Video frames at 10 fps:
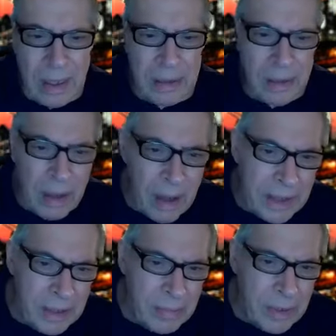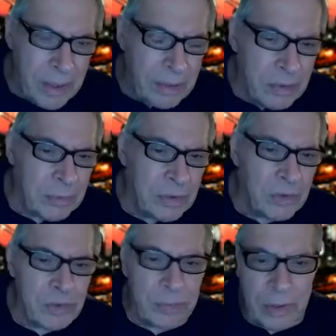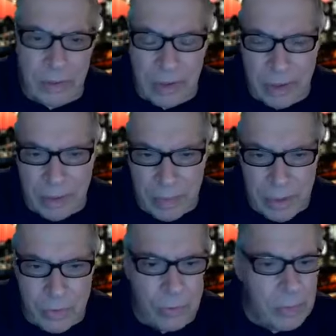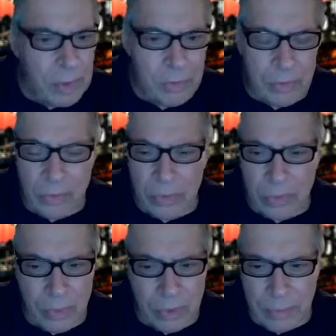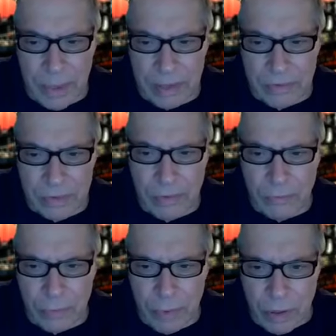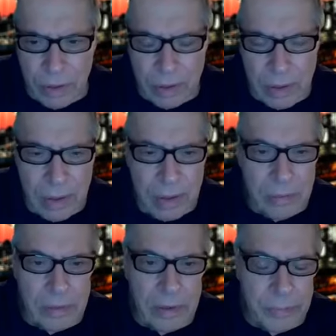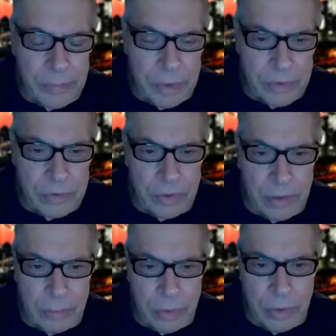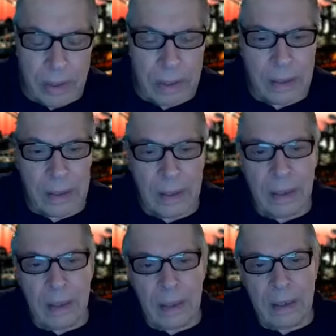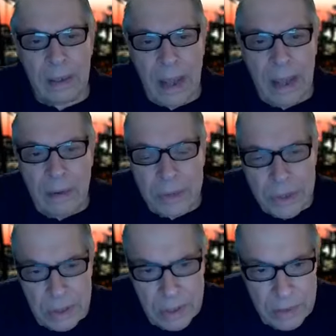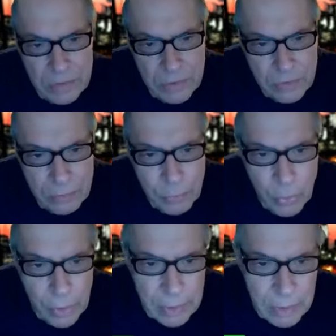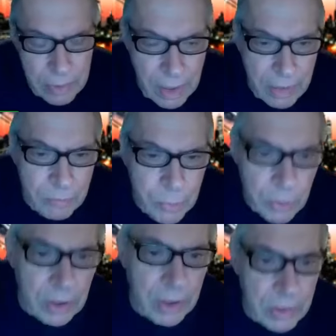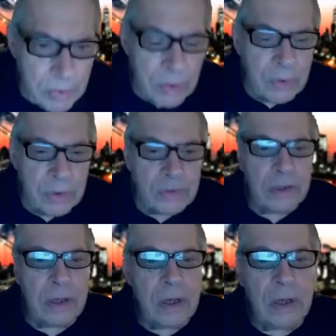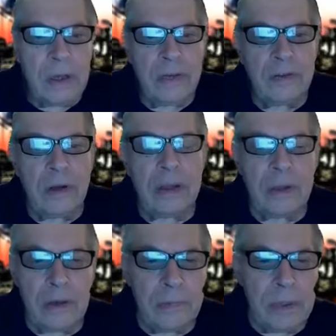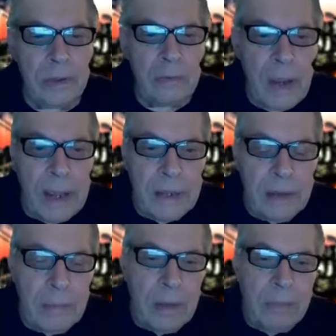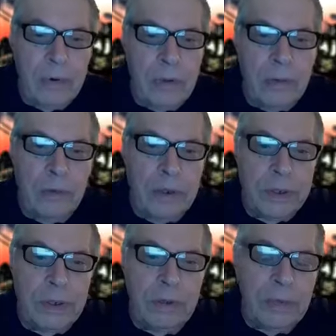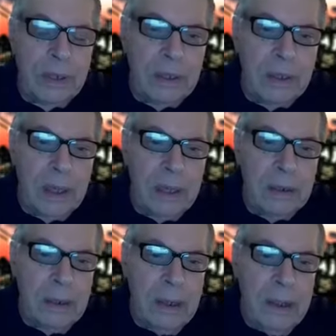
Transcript: and lying about him and smearing him. And you remember all the bad stuff from her concerning Bernie. Now she needs the support of Bernie, because he's either going to be the ranking member of the Budget Committee again,